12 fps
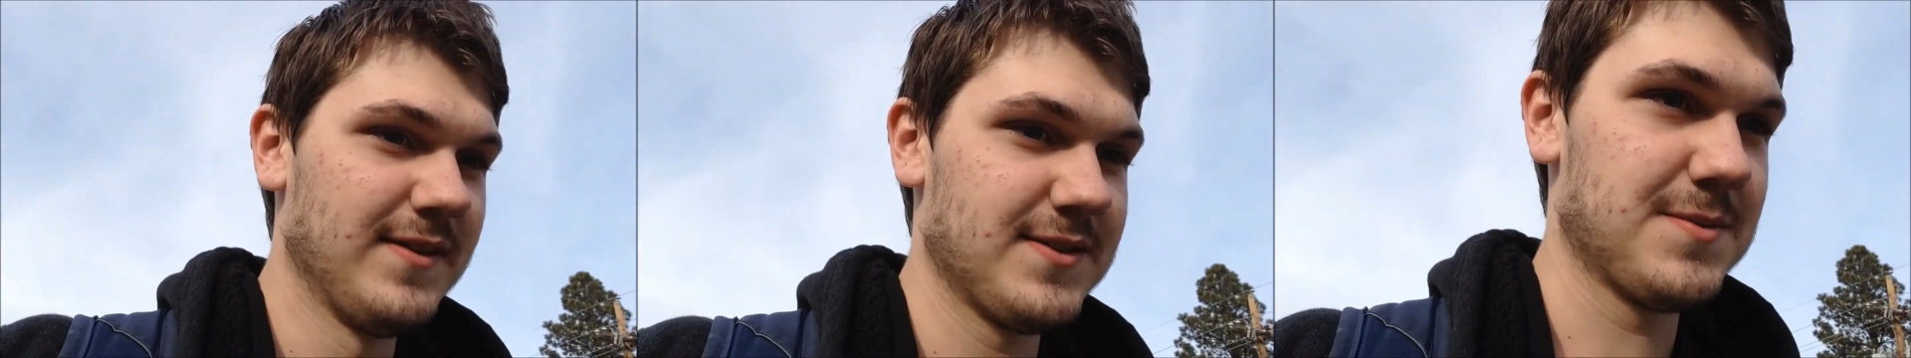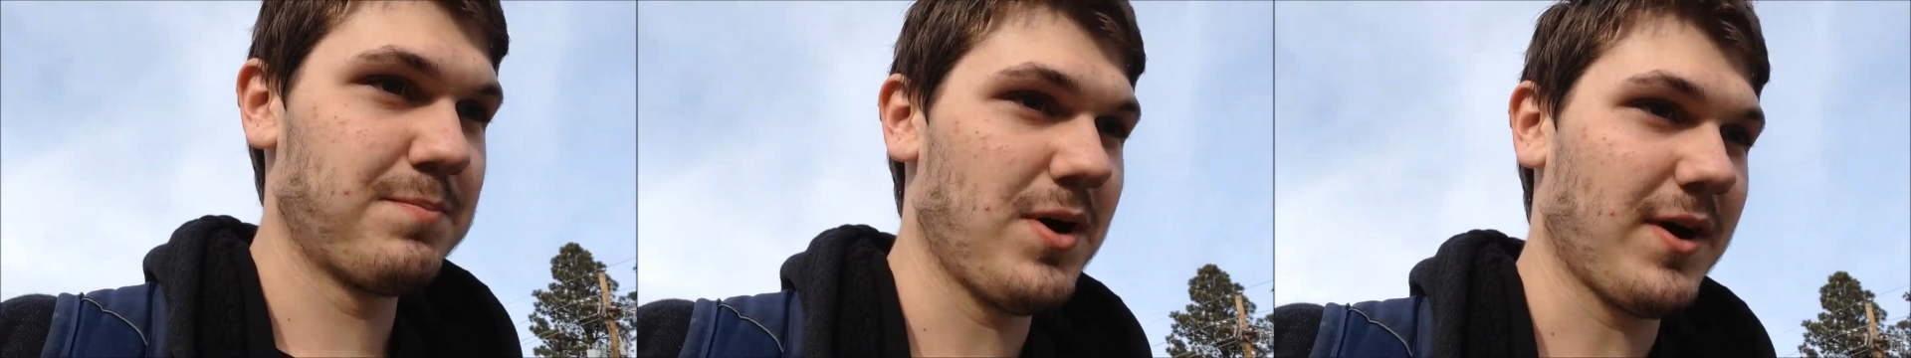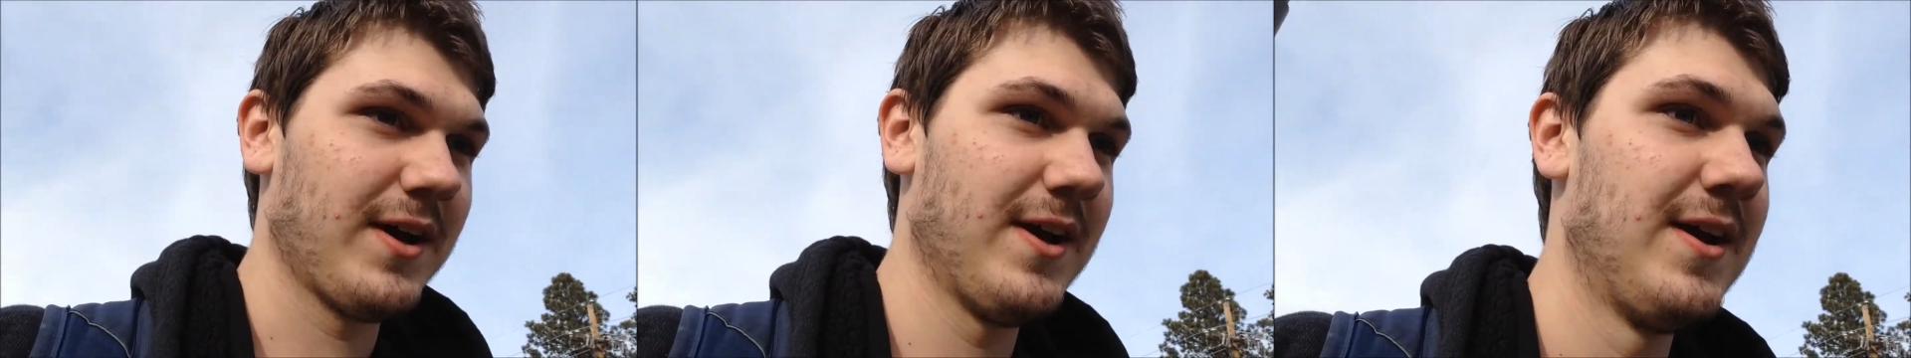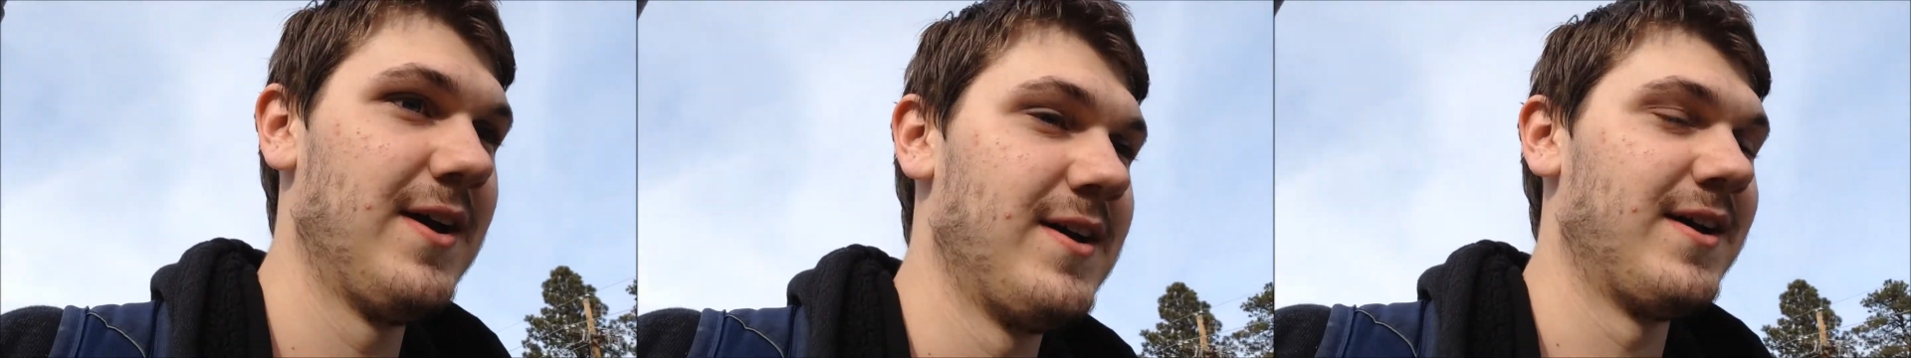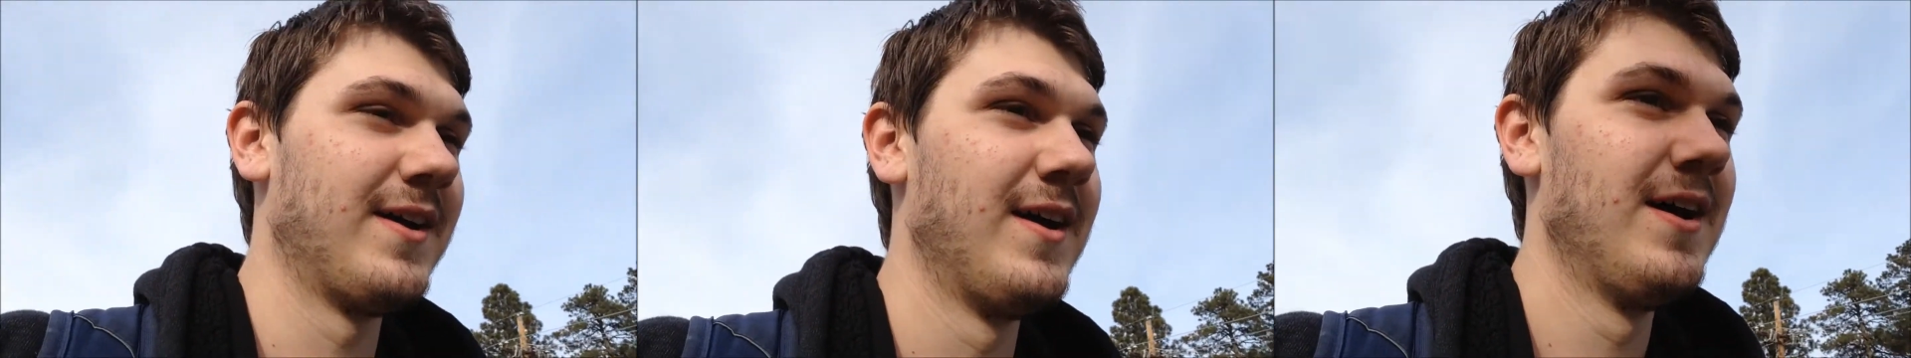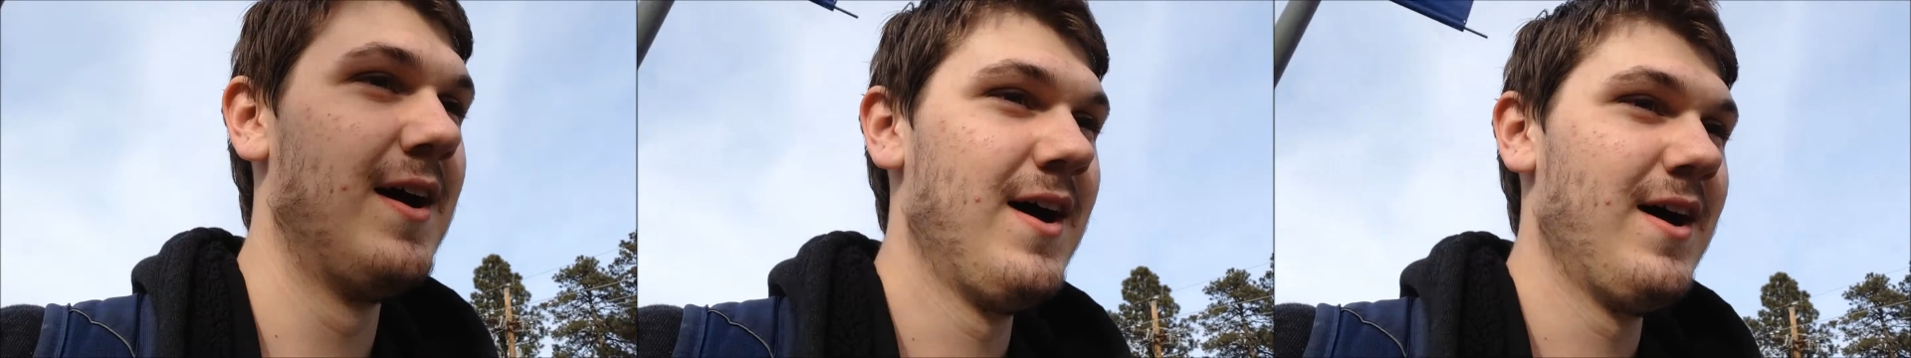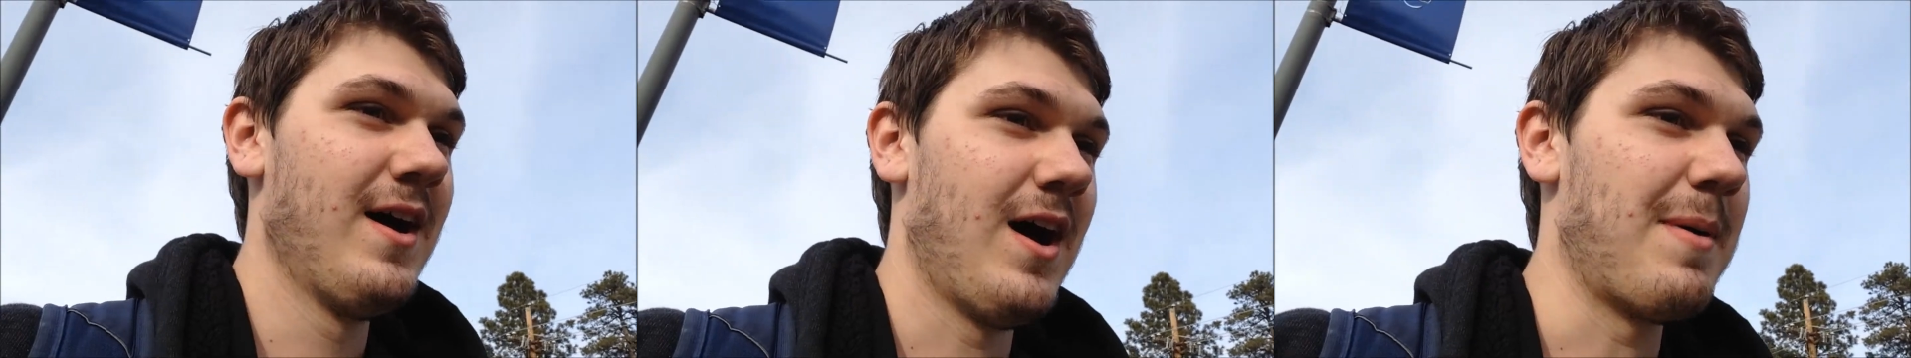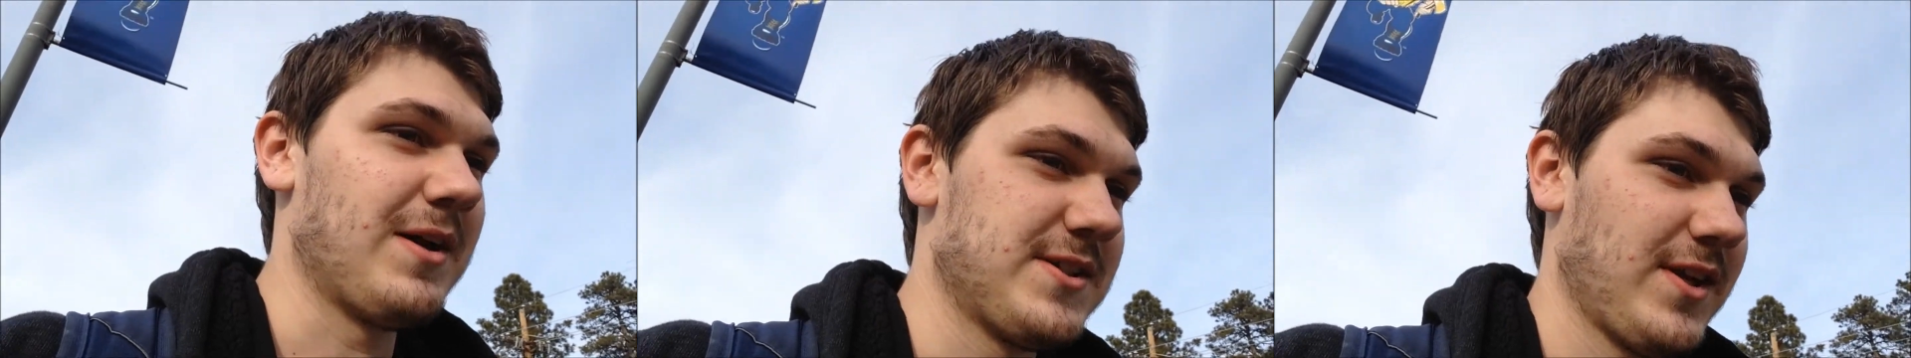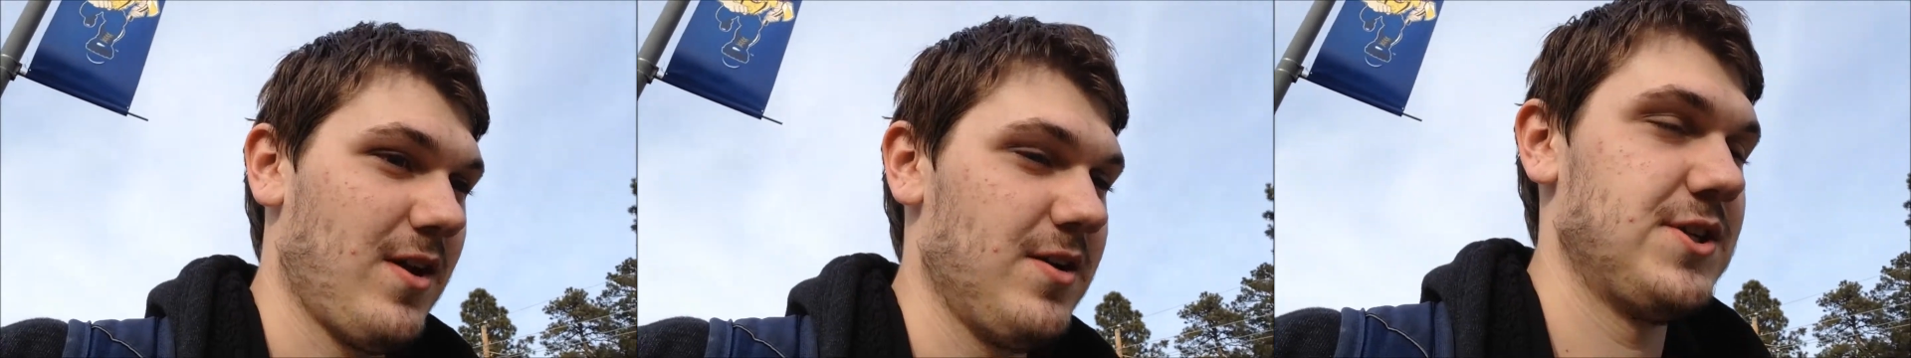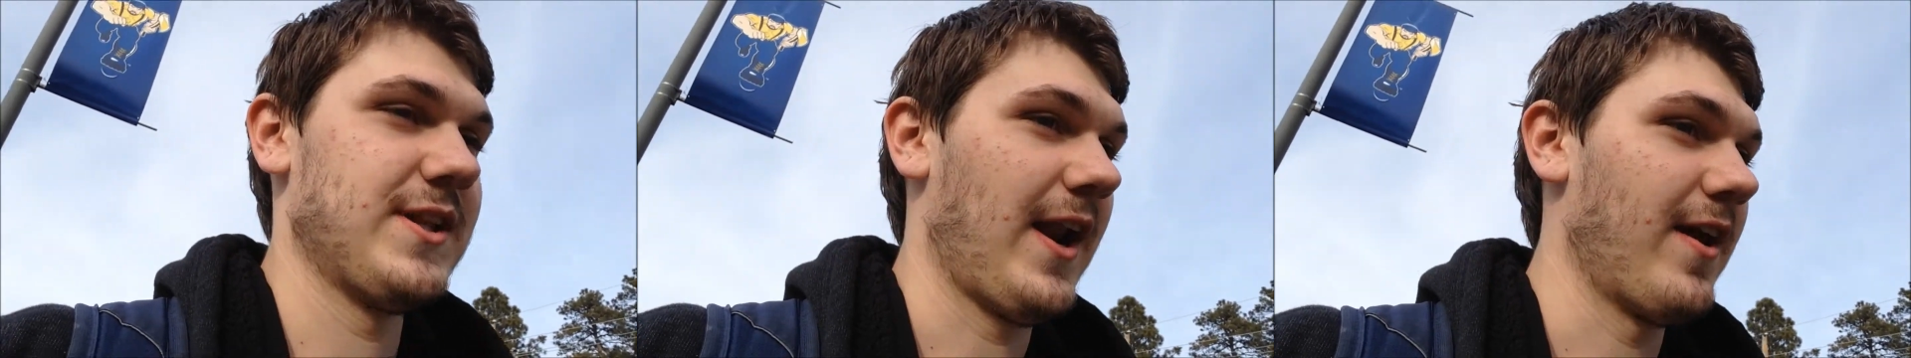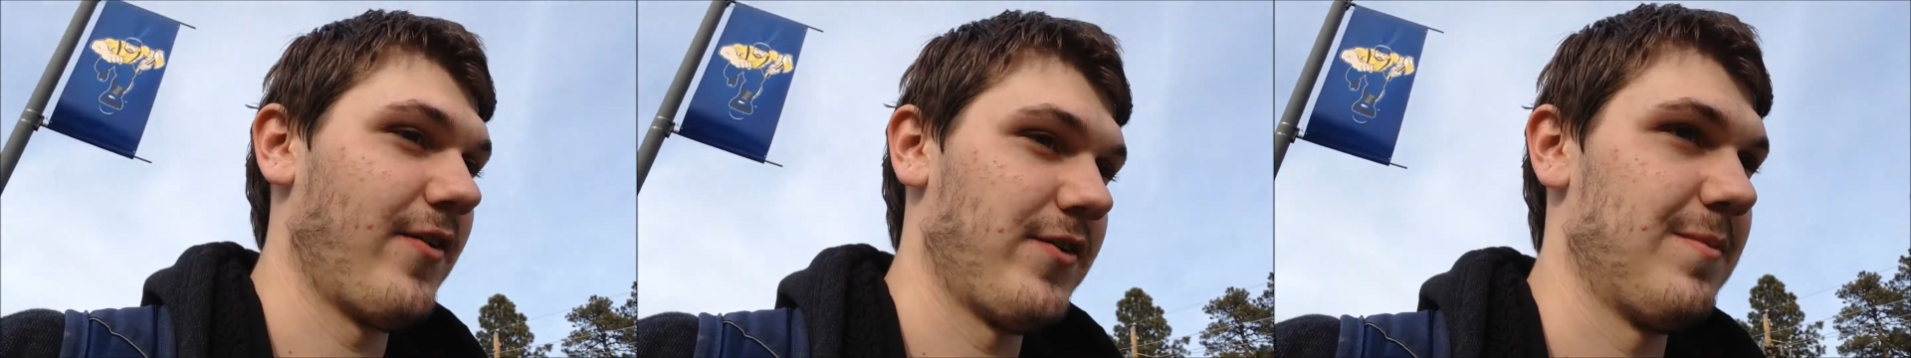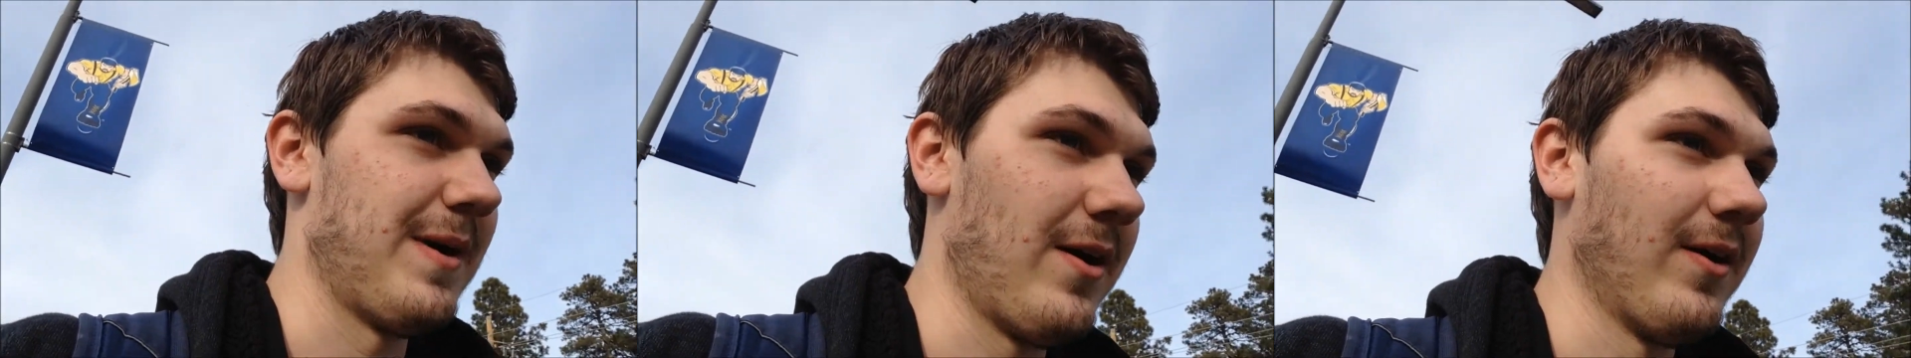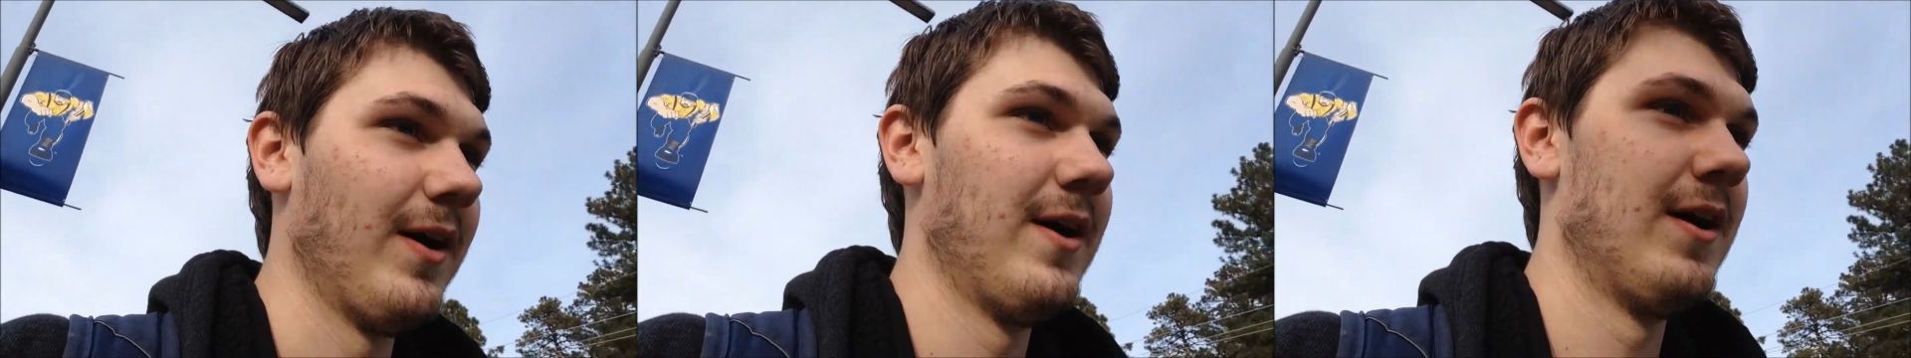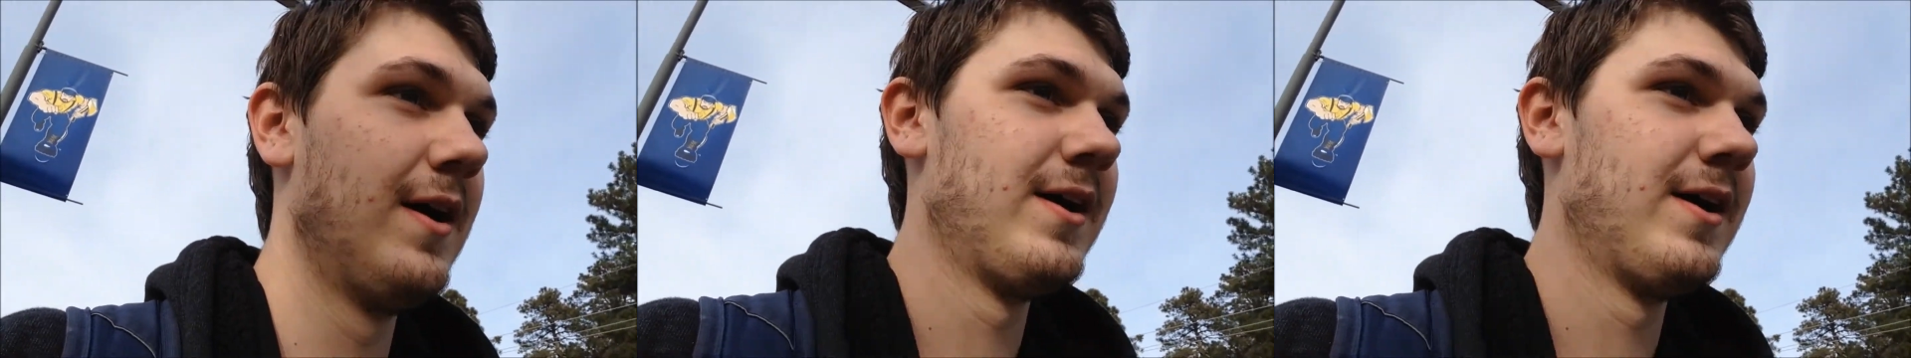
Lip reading: there's this book about psychology that I've heard about,